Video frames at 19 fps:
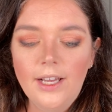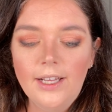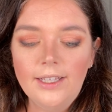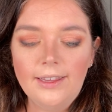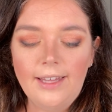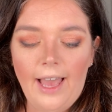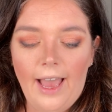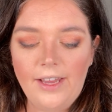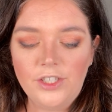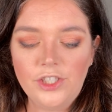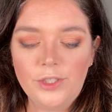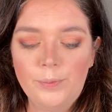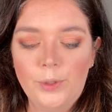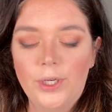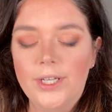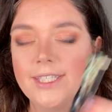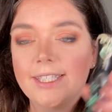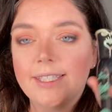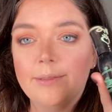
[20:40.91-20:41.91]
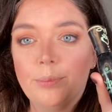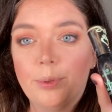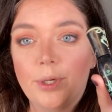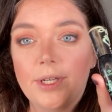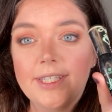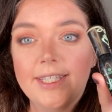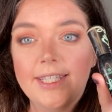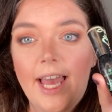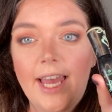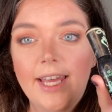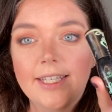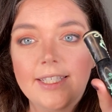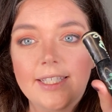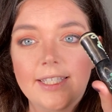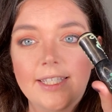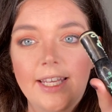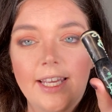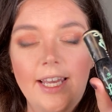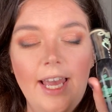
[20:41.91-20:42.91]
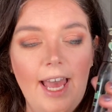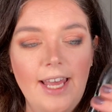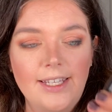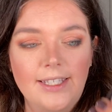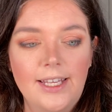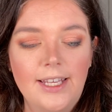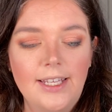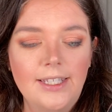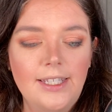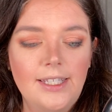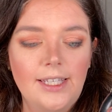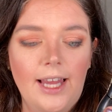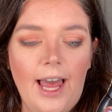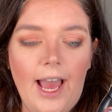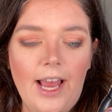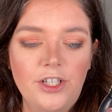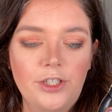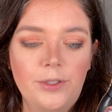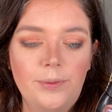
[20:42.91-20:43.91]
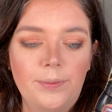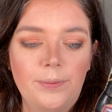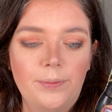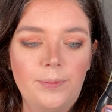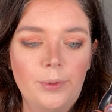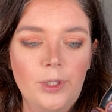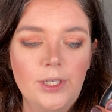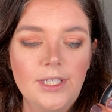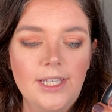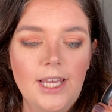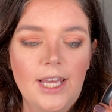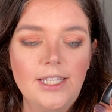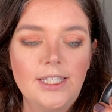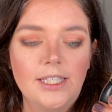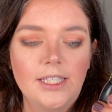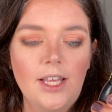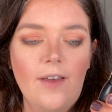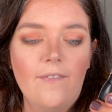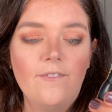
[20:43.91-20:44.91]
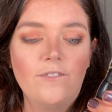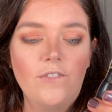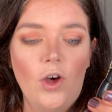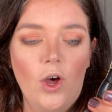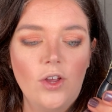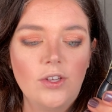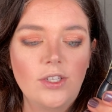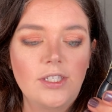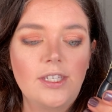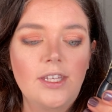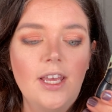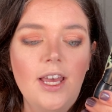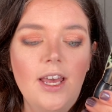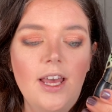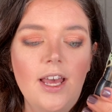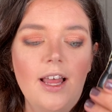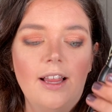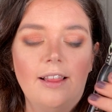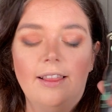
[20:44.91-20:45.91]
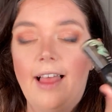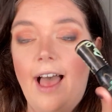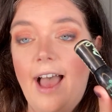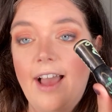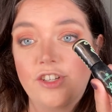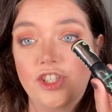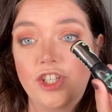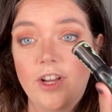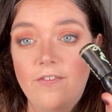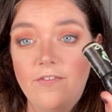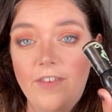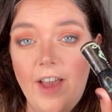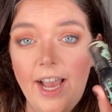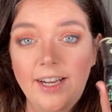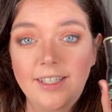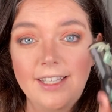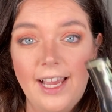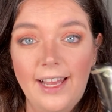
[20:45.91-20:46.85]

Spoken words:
Lash Princess, the Essence Lash Princess False Lash Effect.